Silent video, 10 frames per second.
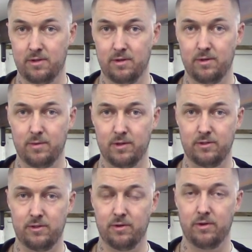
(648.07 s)
to
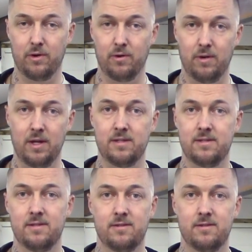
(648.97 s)
what your goal is.